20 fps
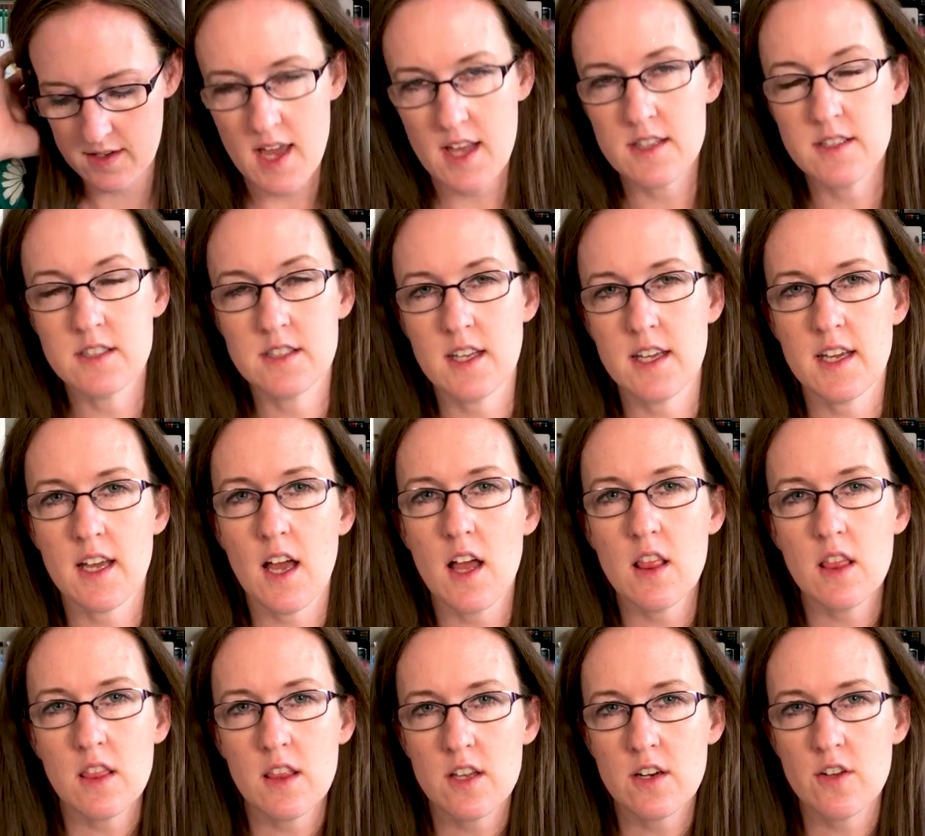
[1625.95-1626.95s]
It's like a
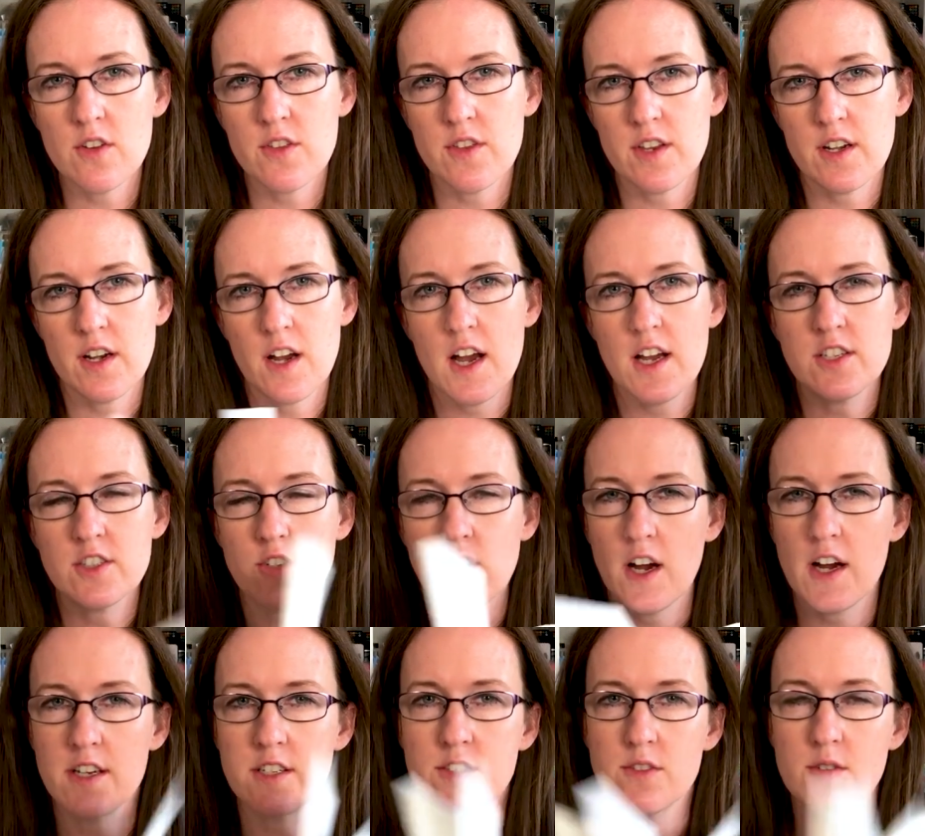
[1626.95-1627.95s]
little thinner. I
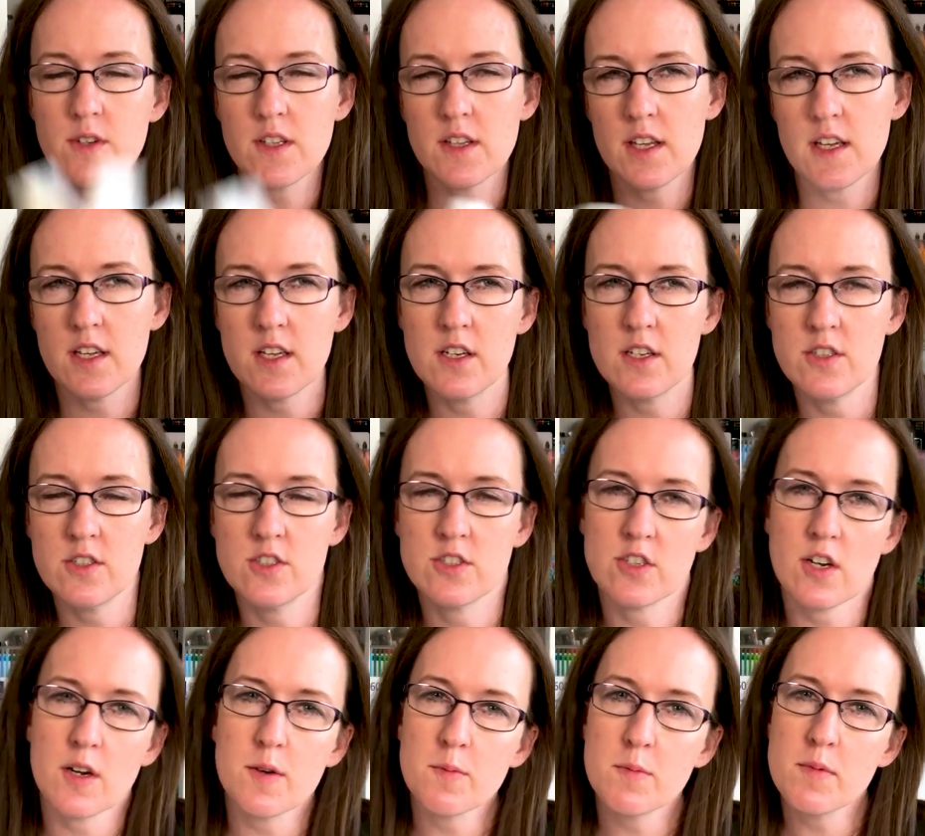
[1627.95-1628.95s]
tried doing like a
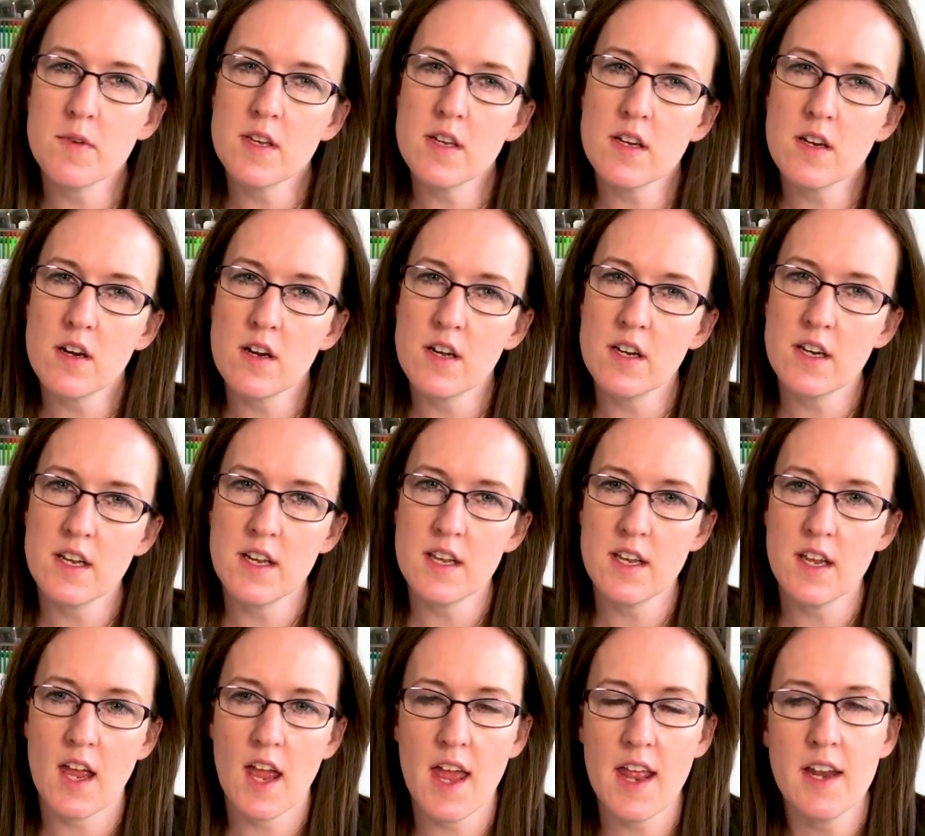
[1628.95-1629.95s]
Sharpie on it
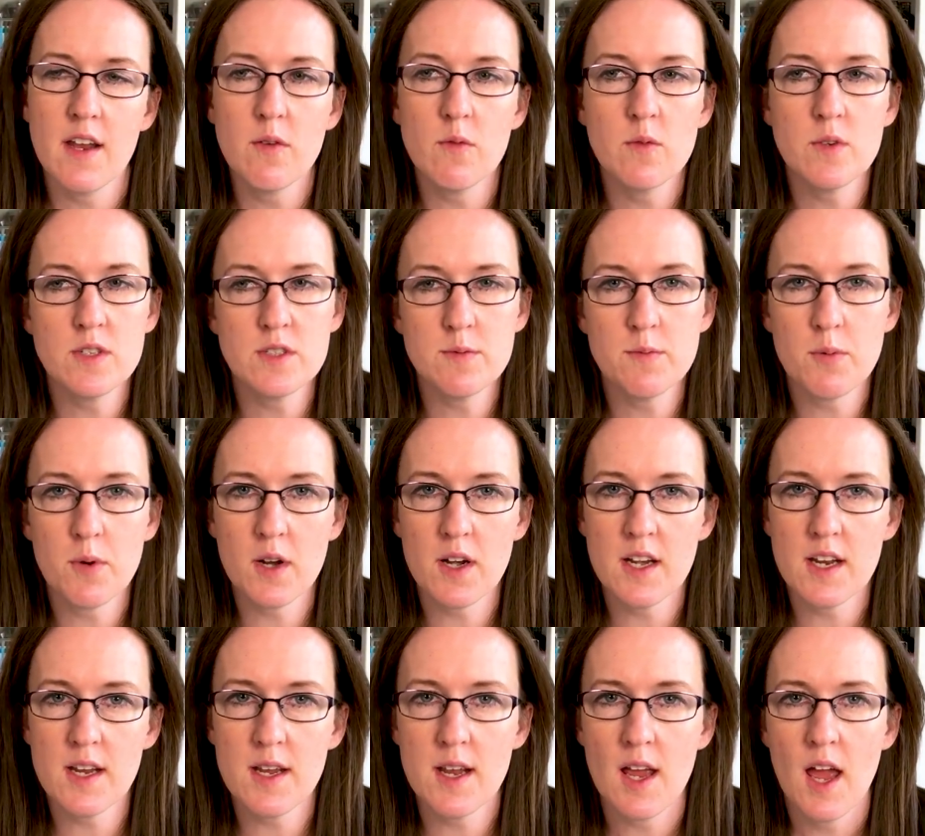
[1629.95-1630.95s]
and it was
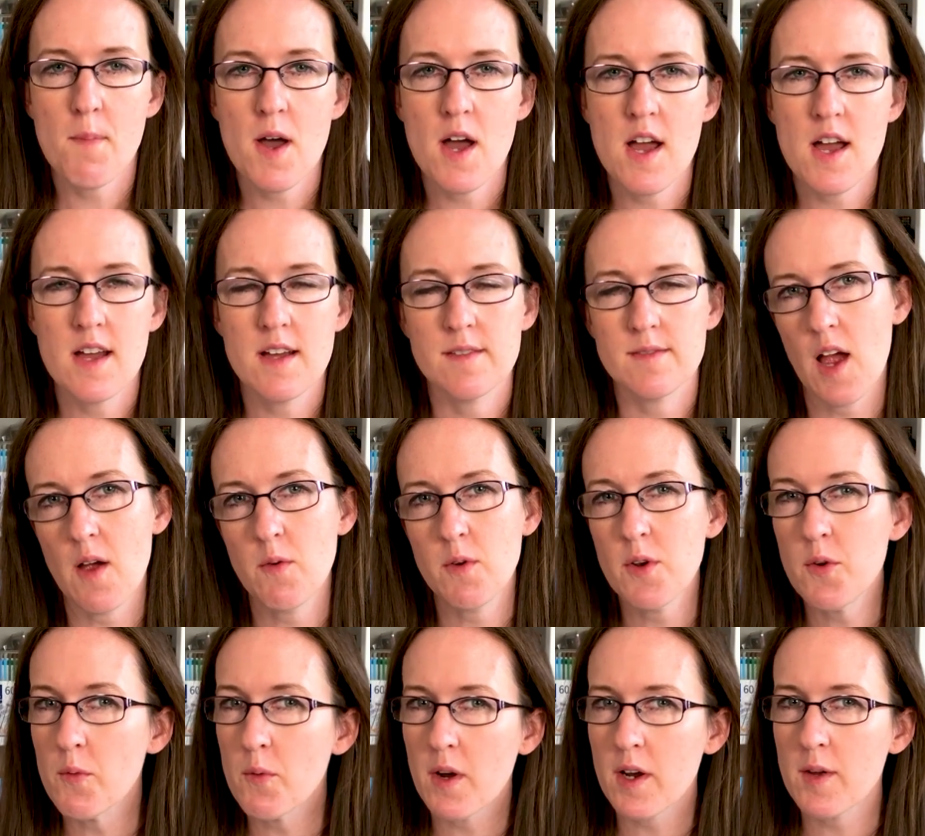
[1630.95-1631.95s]
pretty, but I
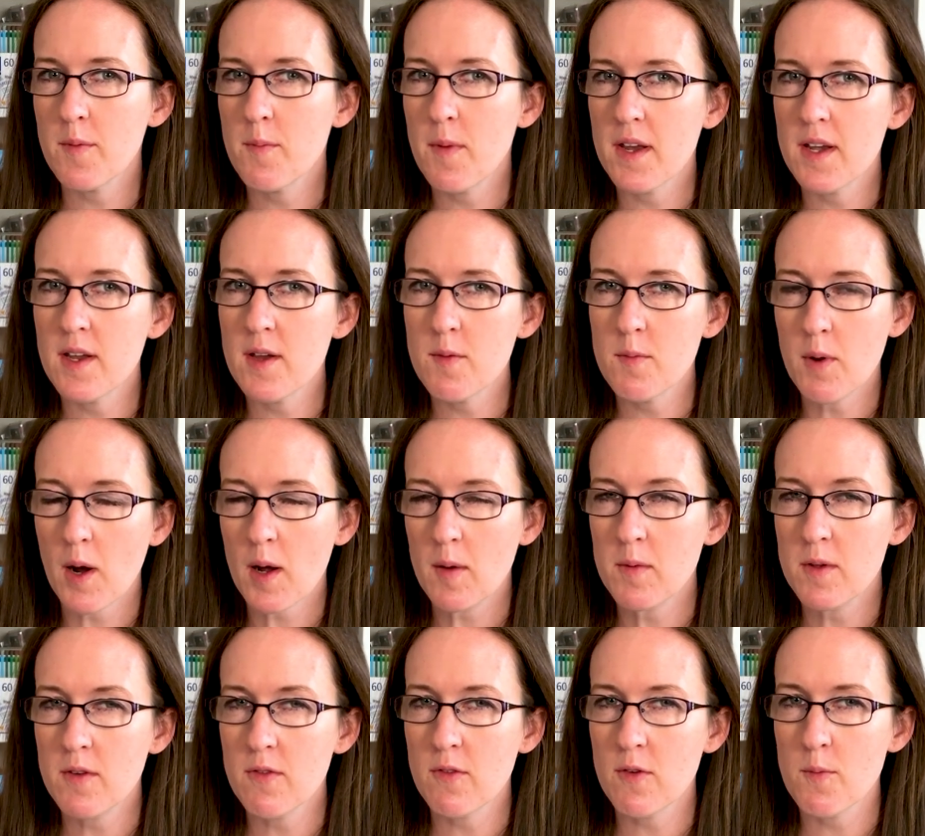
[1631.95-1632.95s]
wouldn't recommend it
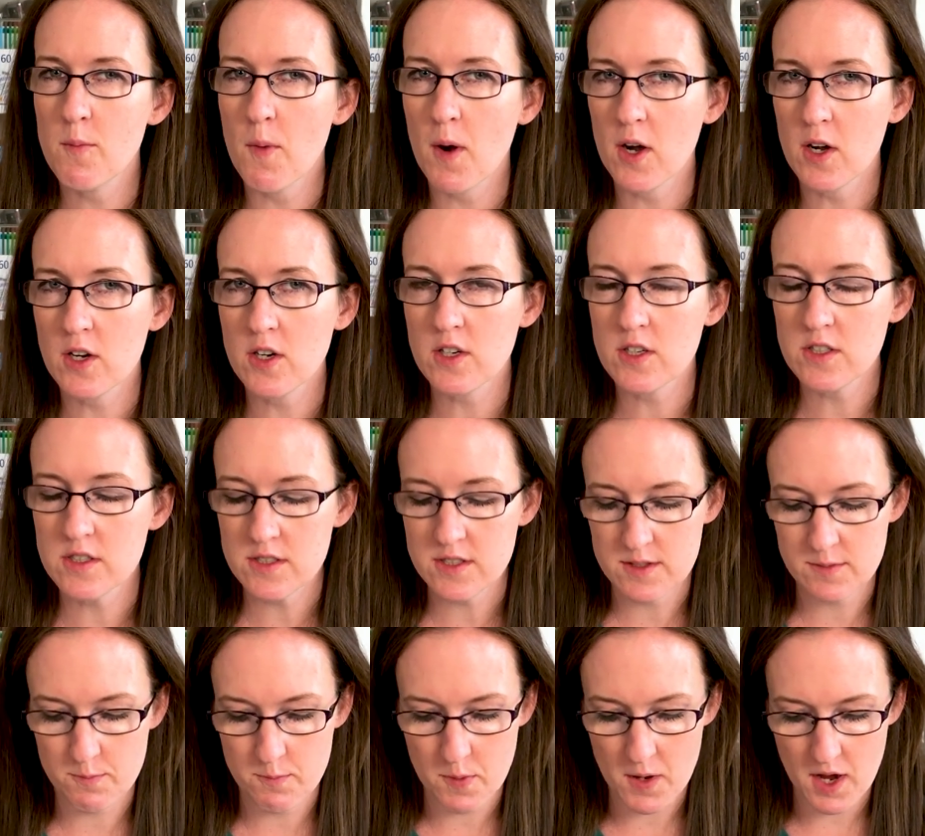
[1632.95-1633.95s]
probably for markers,
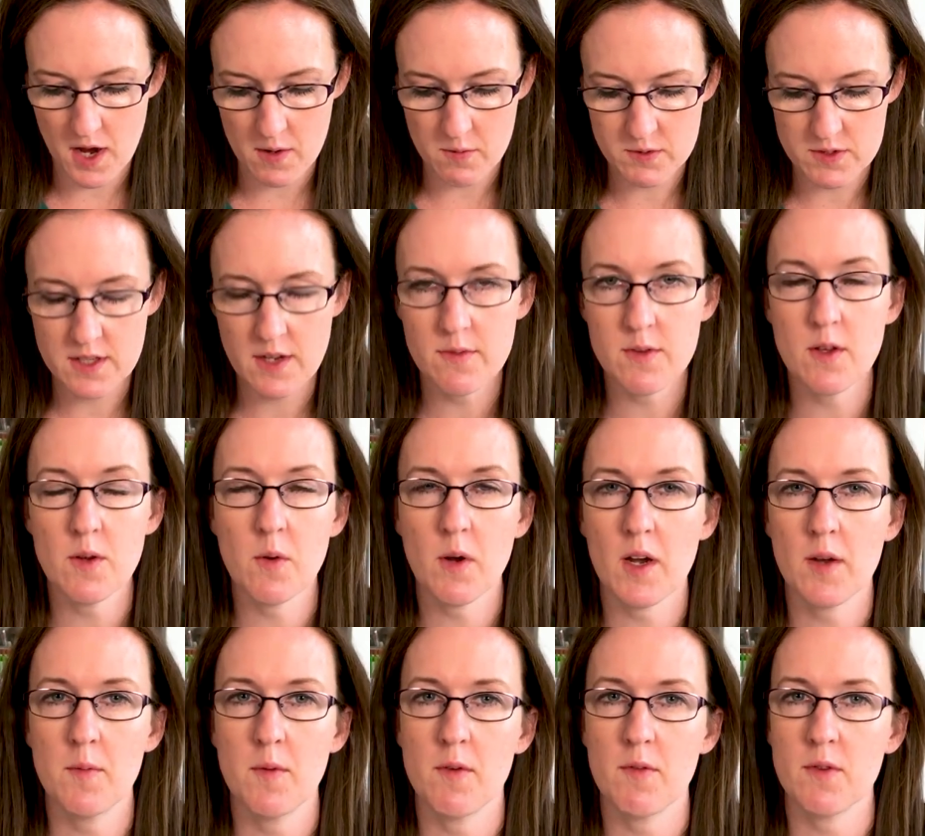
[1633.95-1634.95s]
but I would definitely
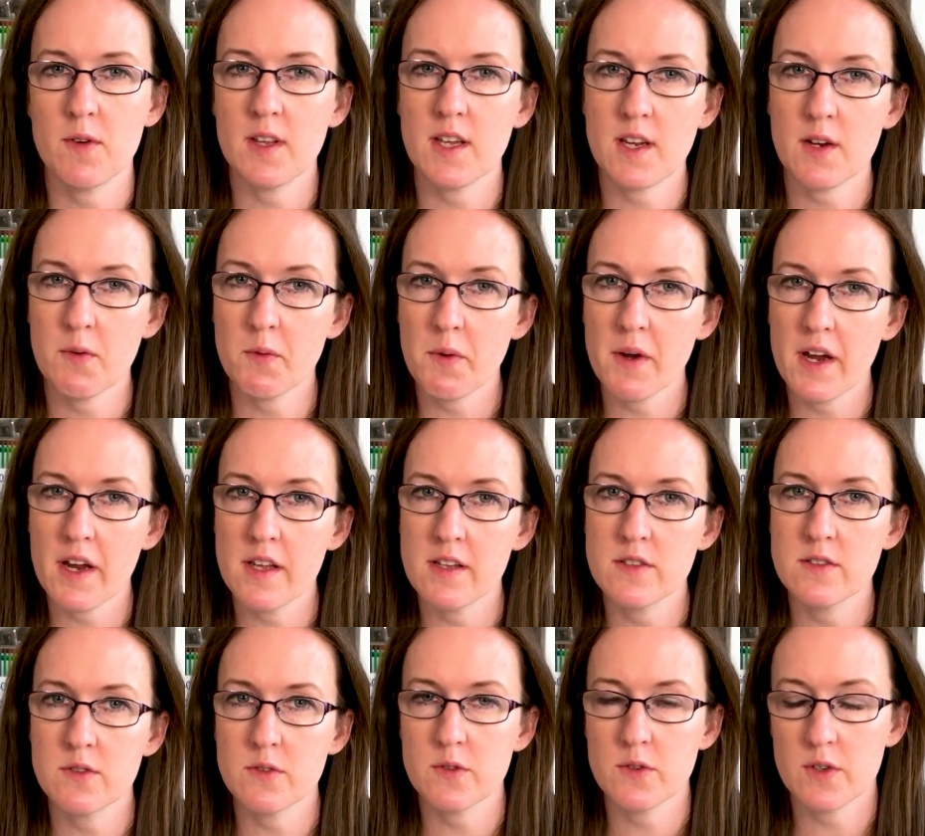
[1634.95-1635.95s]
recommend it for like
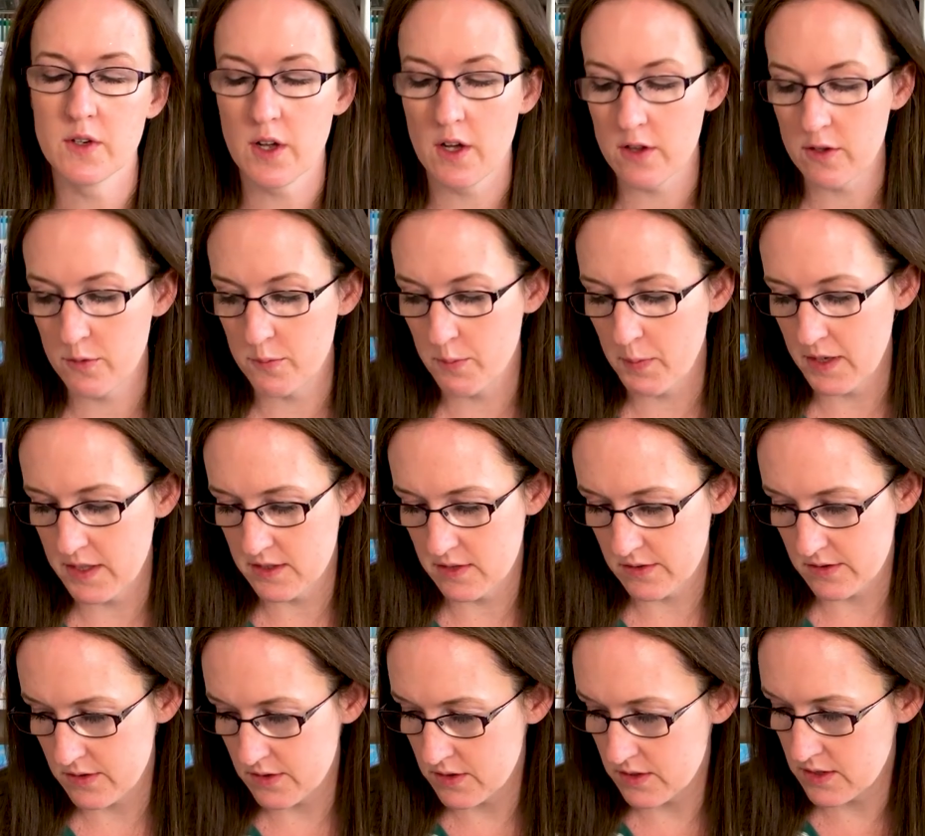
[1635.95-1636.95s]
crayons or colored
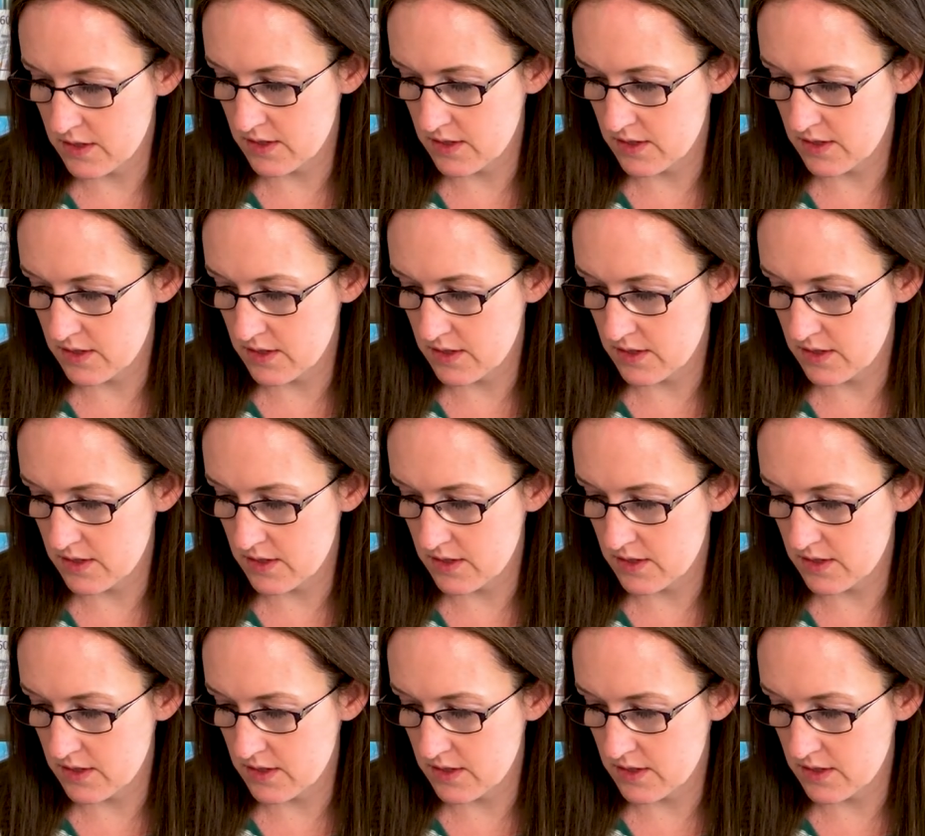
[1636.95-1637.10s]
pencils.